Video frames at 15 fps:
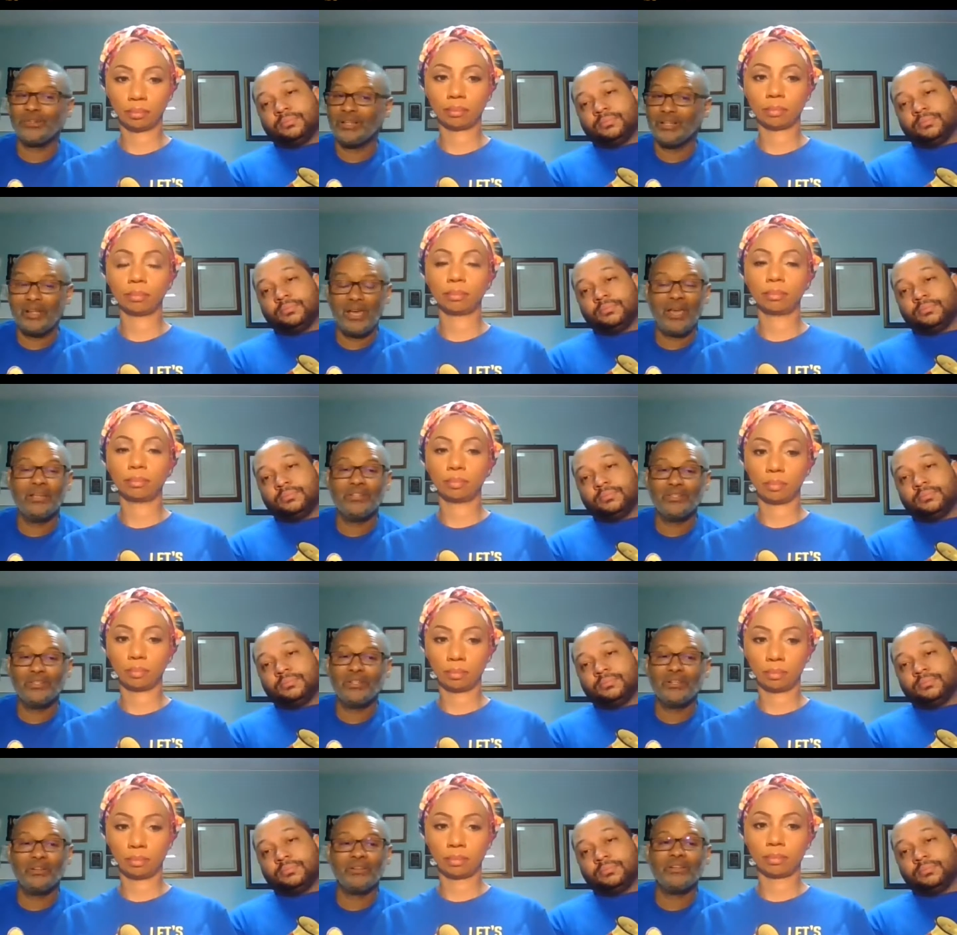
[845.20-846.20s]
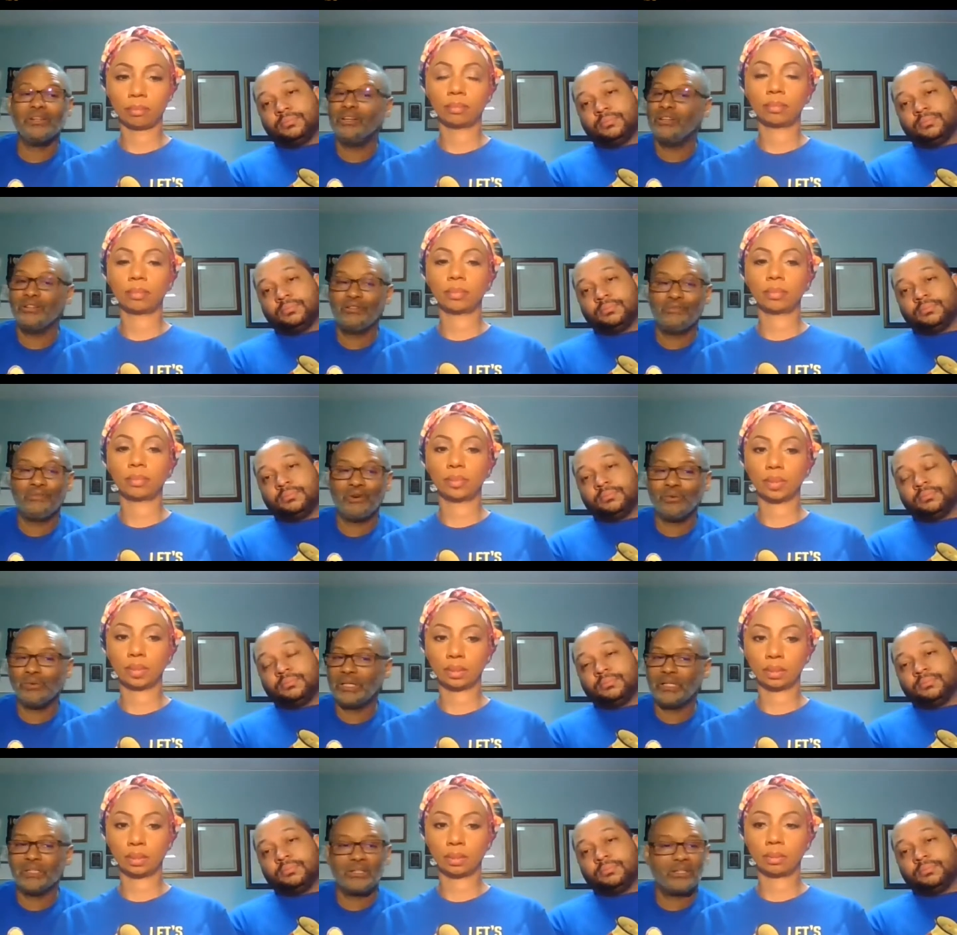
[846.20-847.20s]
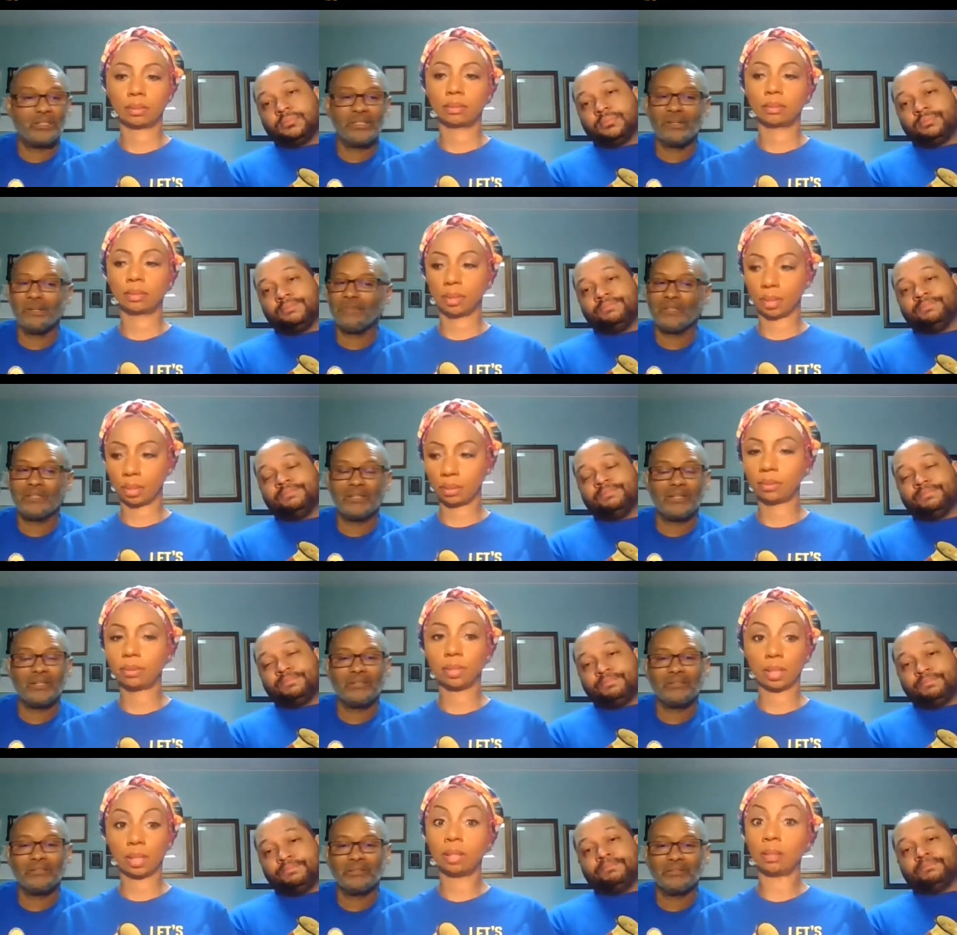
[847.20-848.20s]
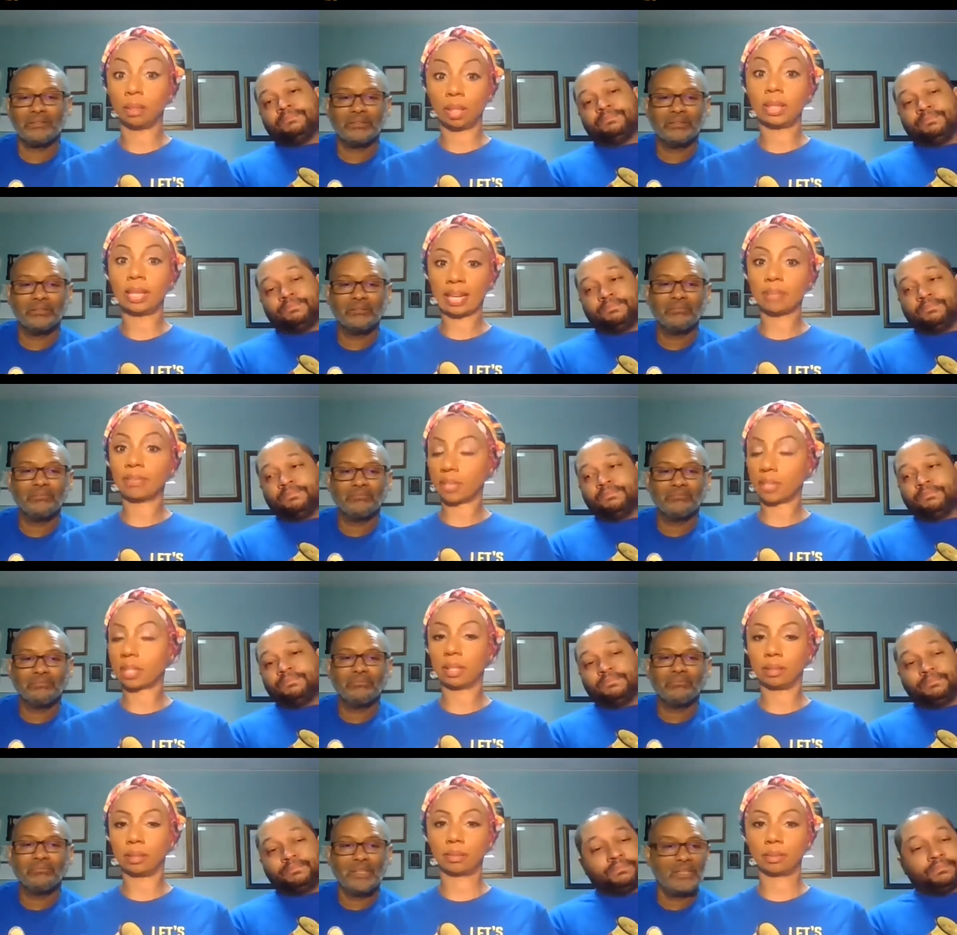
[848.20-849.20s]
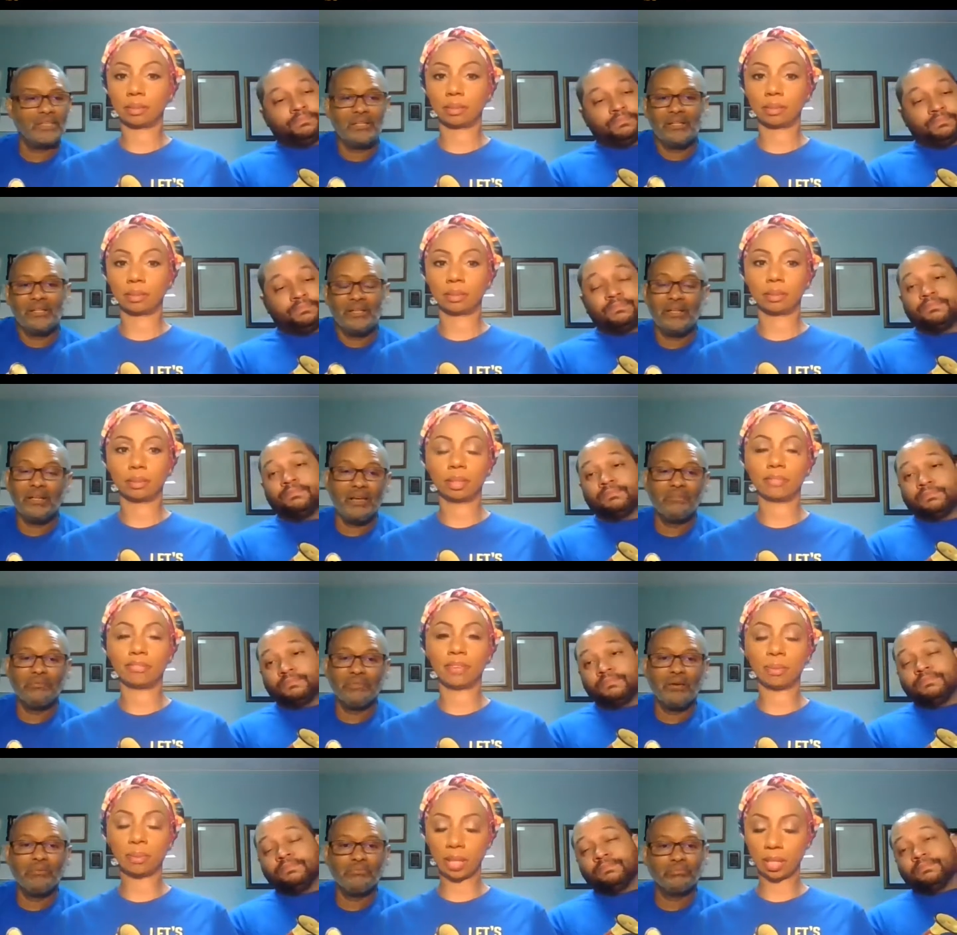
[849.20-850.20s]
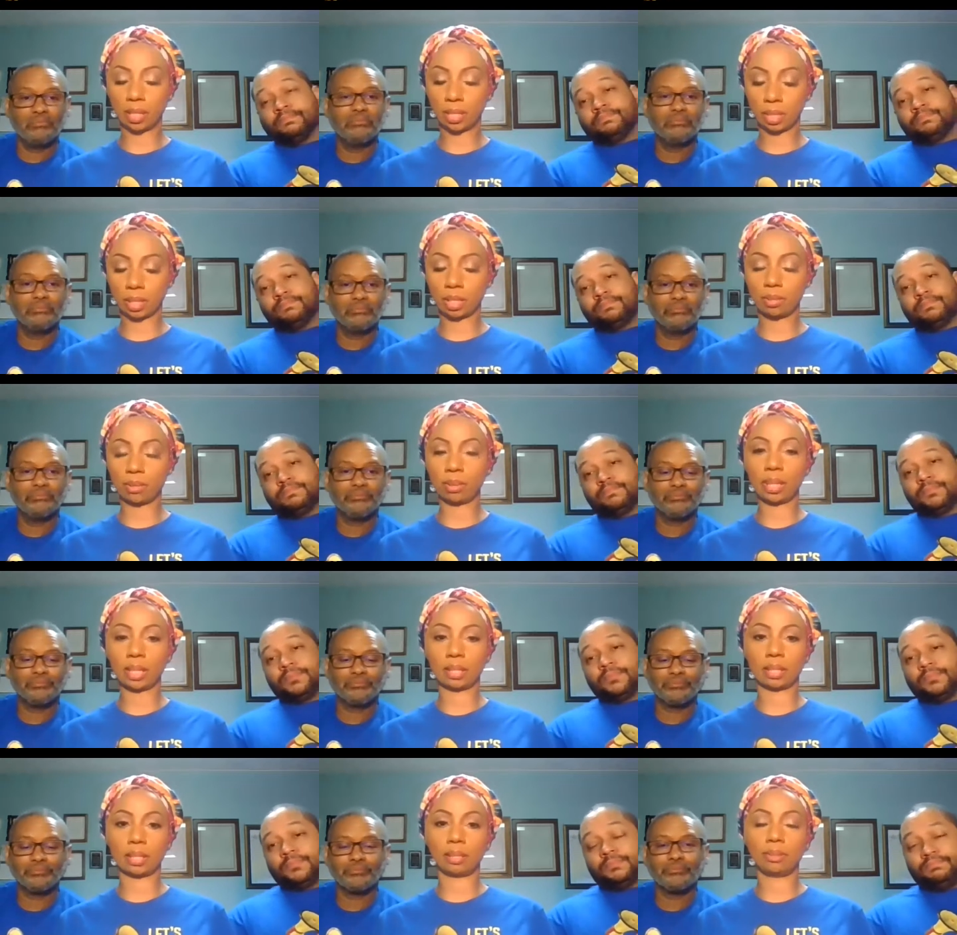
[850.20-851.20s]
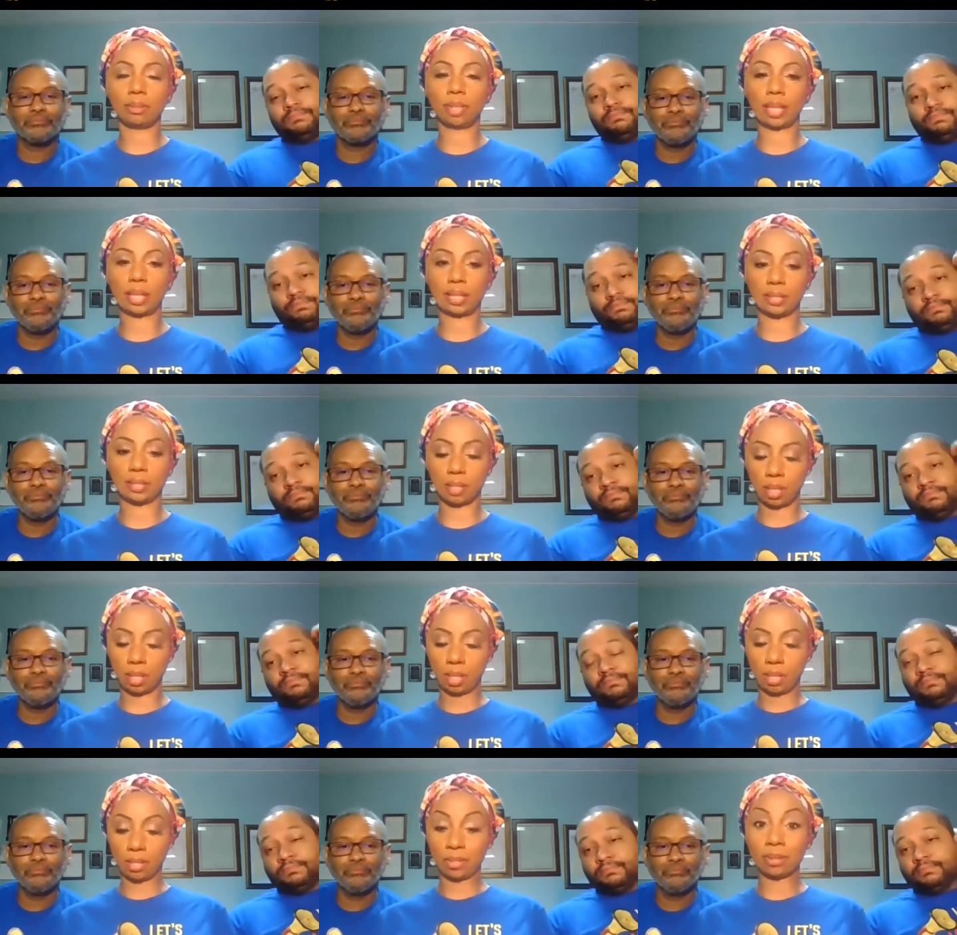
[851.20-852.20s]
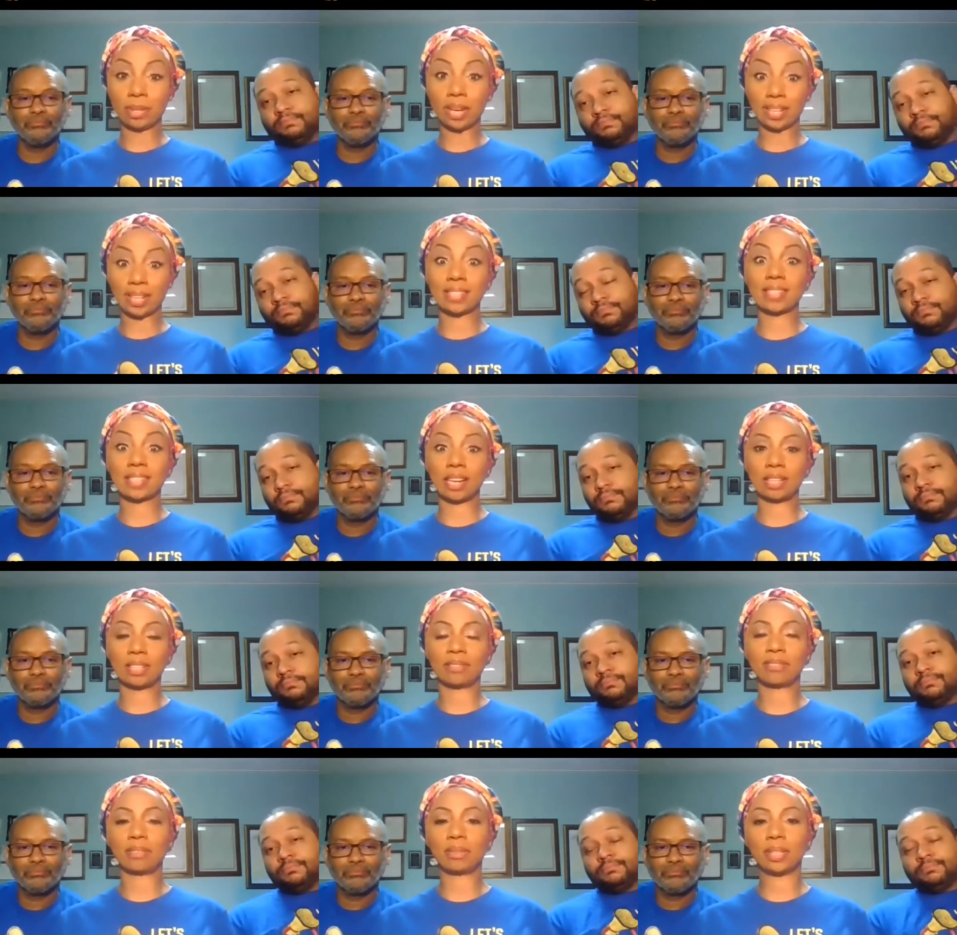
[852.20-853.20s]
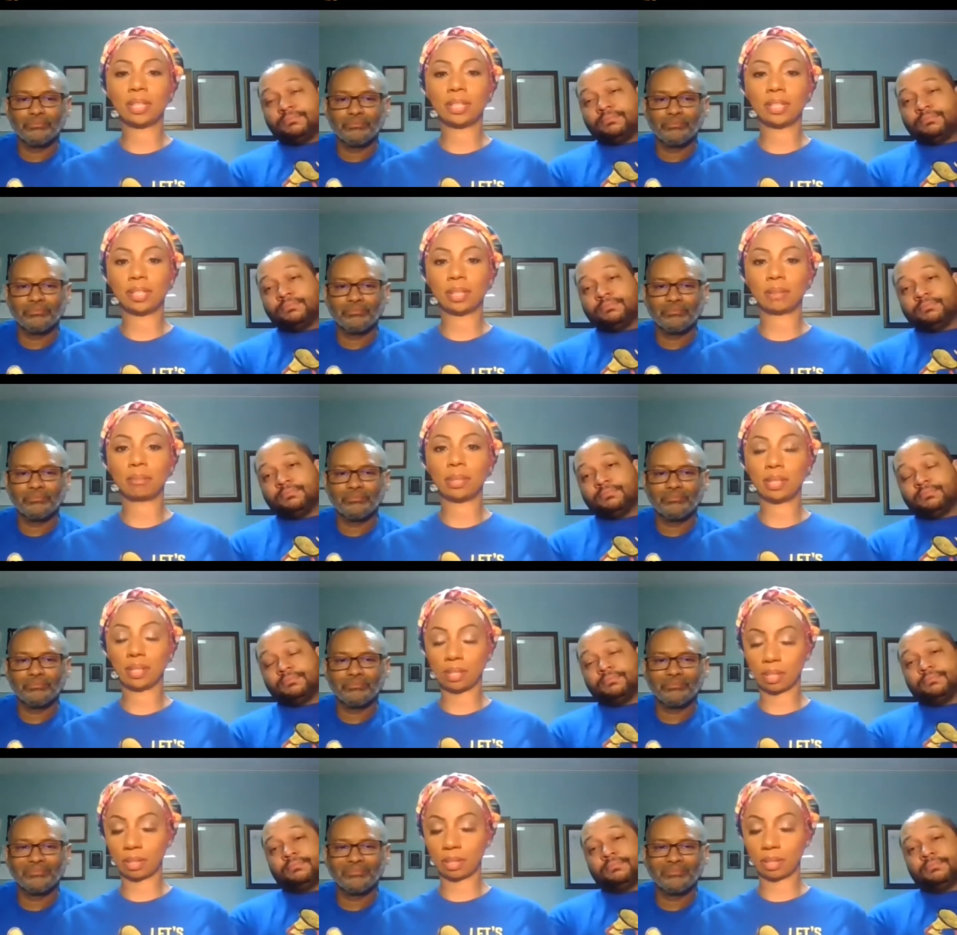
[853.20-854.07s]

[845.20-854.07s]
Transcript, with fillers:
Speaker 1: in engineering, the foundations
Speaker 2: in, in life itself. The foundation that you get, and you guys, you got a solid foundation based